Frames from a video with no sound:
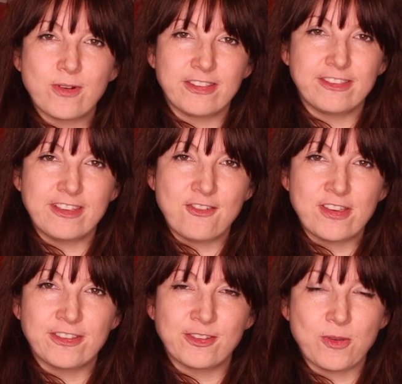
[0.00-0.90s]
when
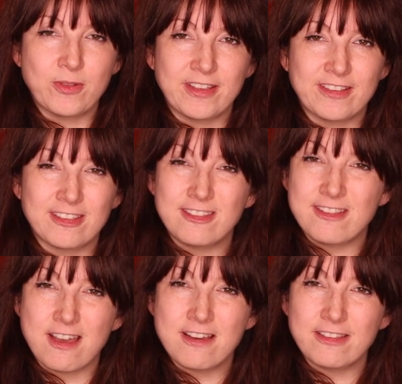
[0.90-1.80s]
serious schooling
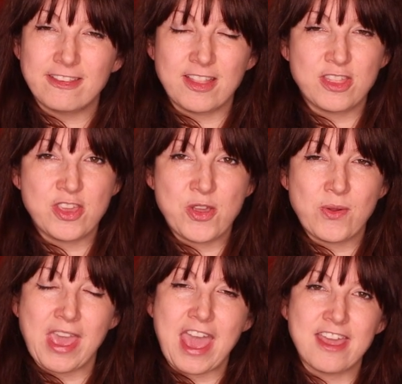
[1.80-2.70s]
starts in the
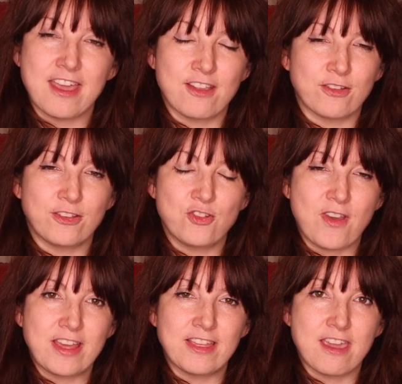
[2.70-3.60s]
UK and
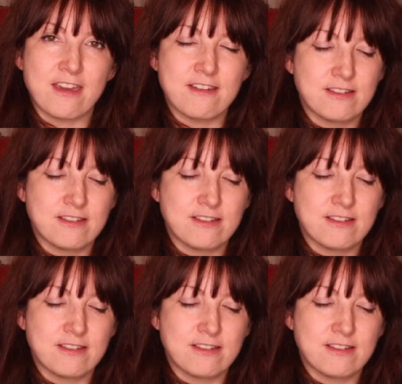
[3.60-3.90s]
Australia,